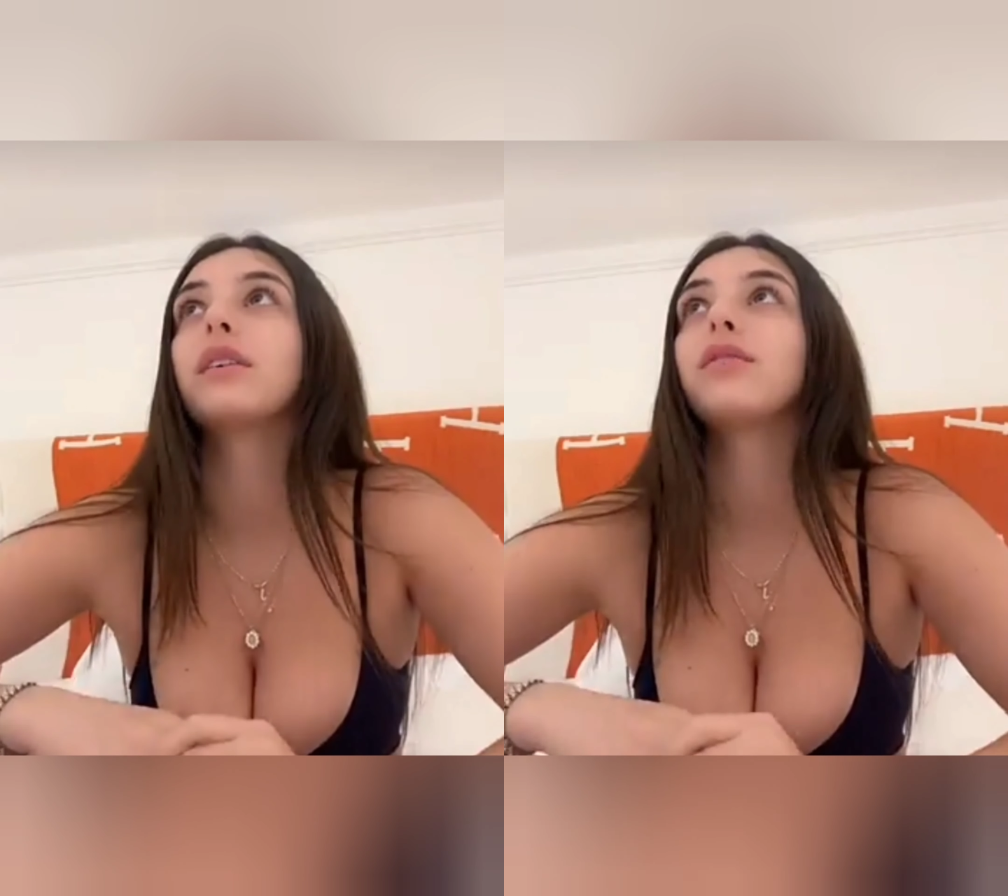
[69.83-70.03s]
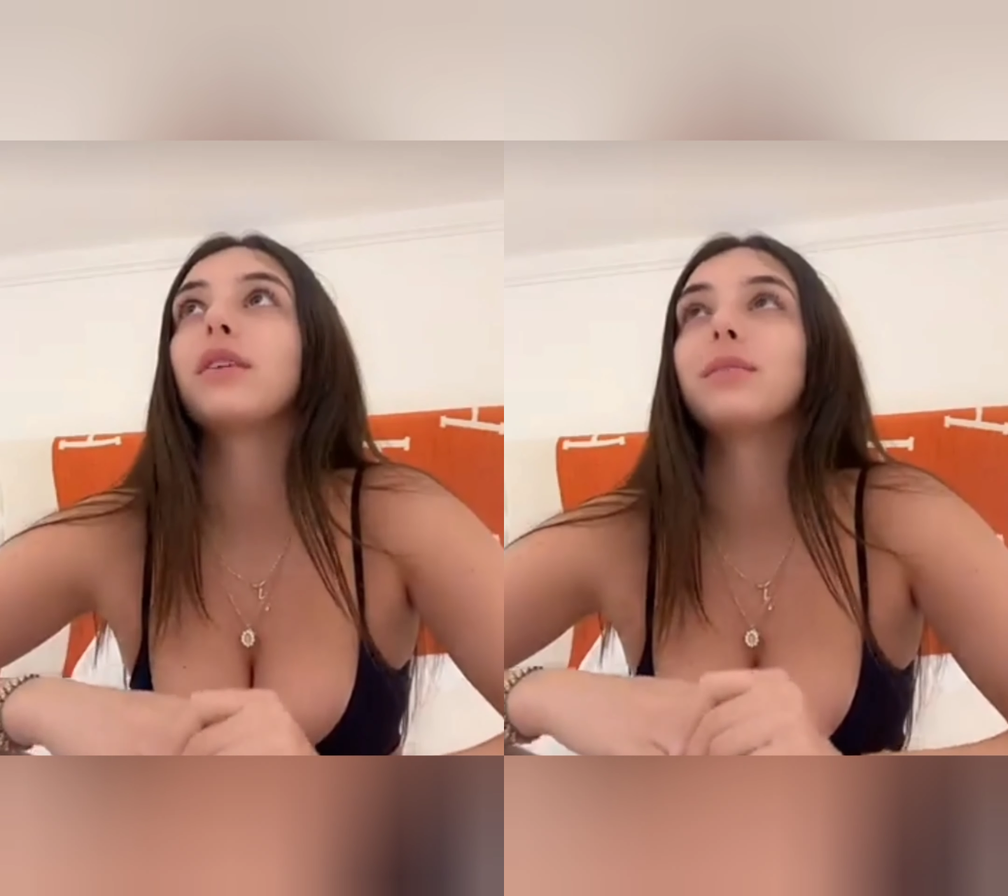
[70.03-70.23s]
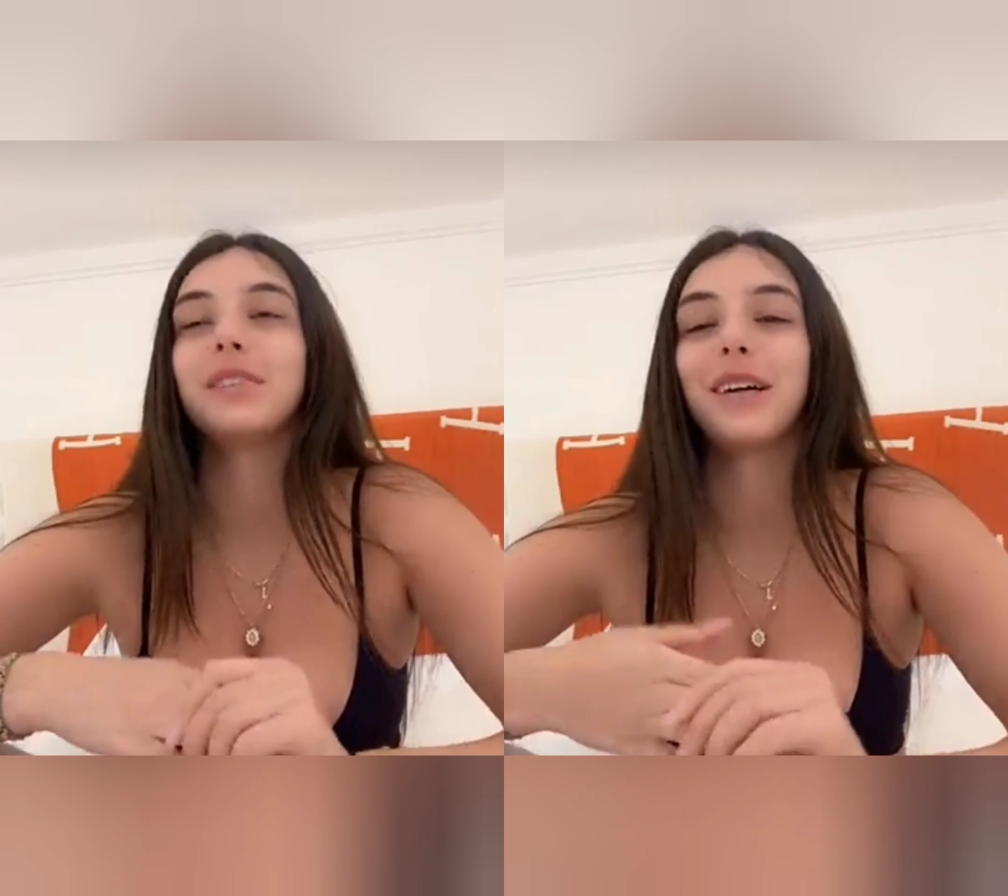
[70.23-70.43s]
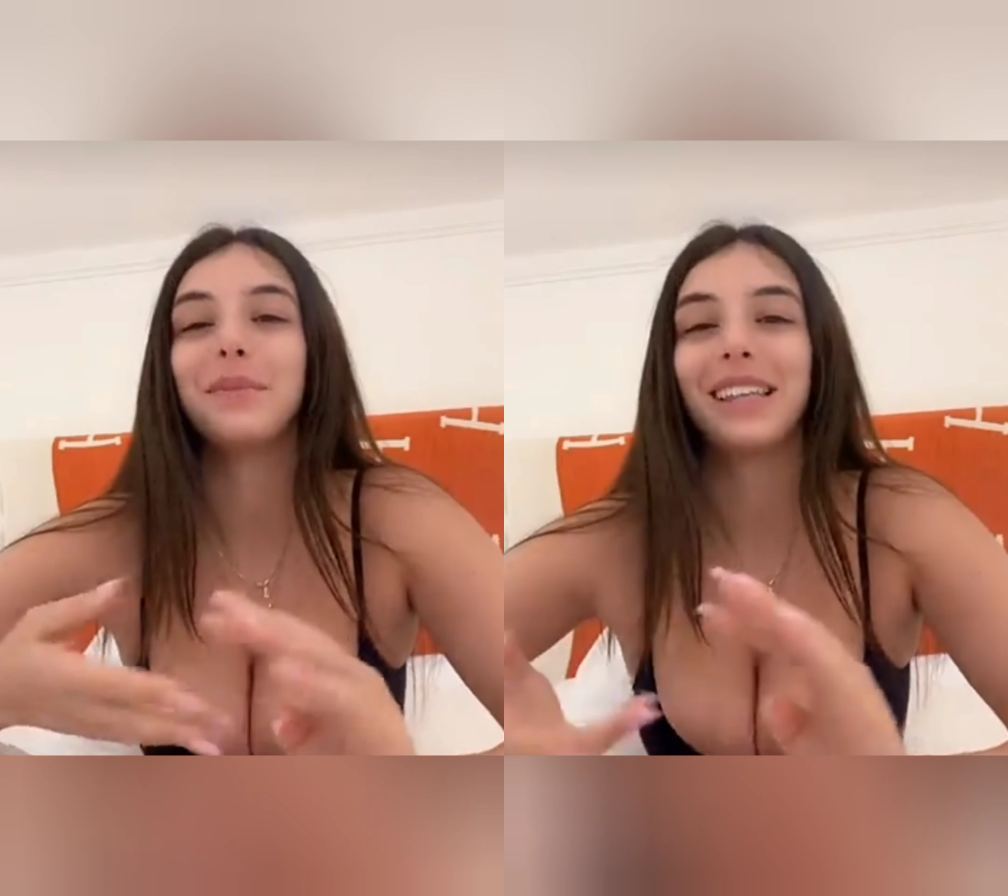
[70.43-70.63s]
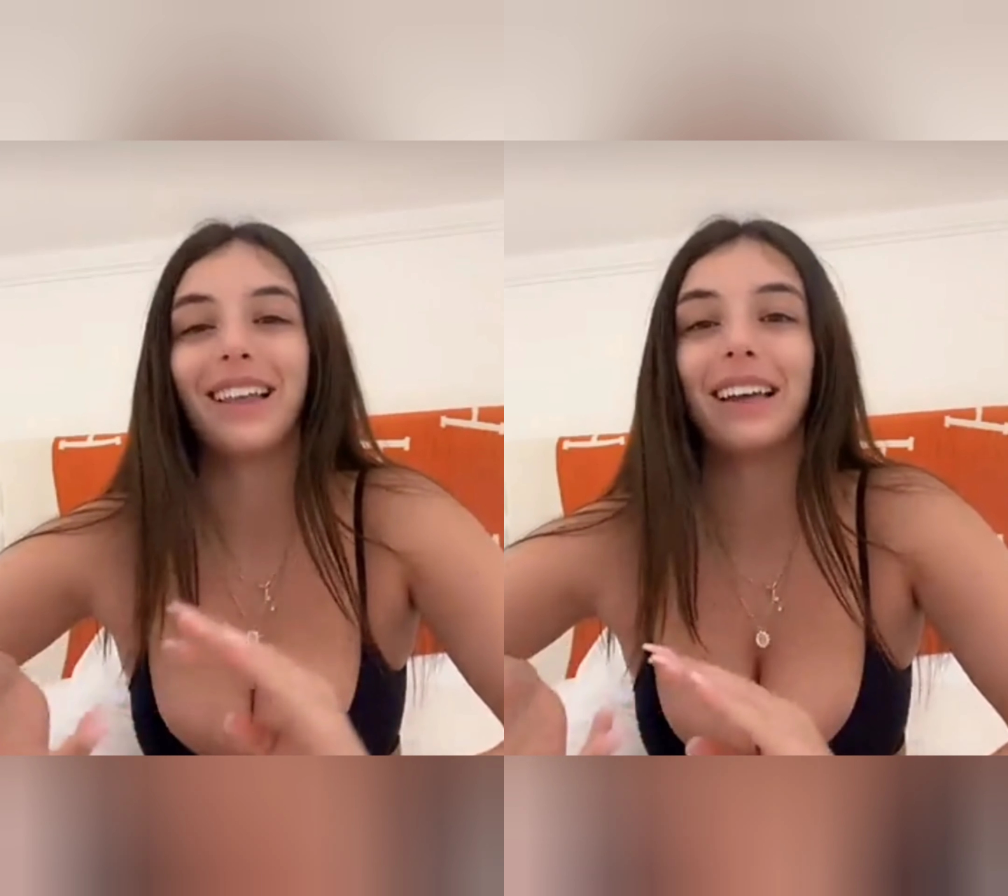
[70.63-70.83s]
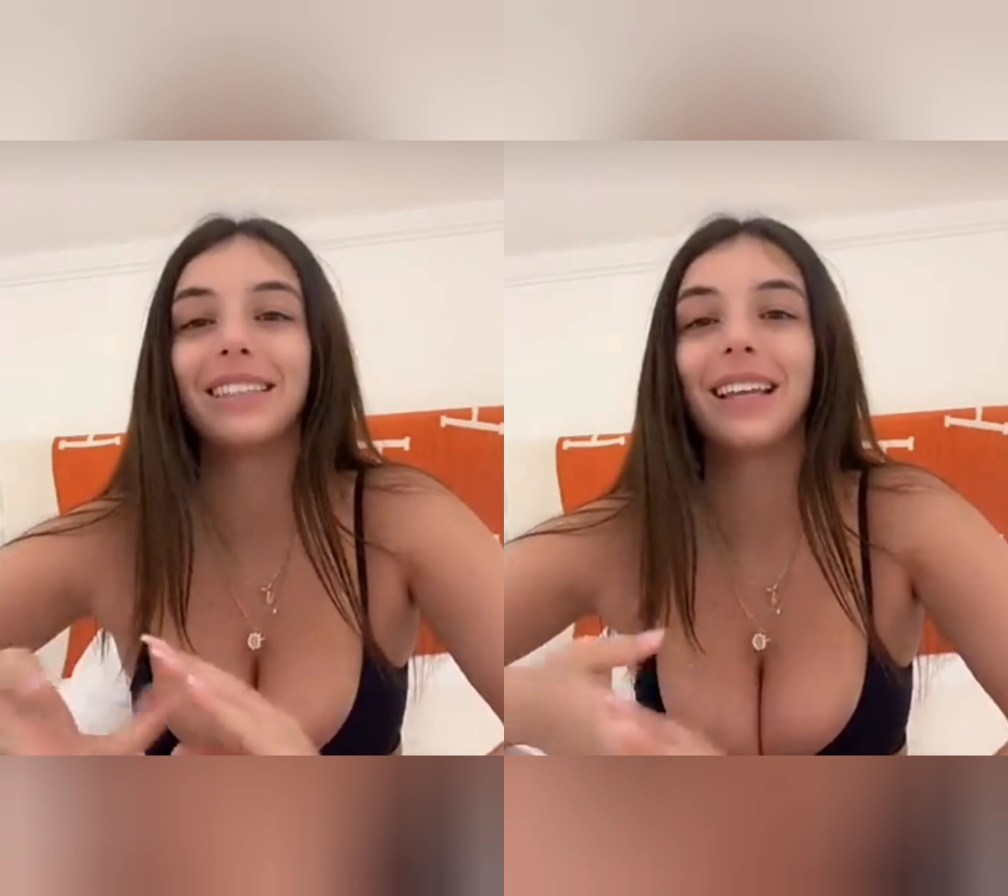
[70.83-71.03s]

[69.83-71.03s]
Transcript: from Tell Me Lies.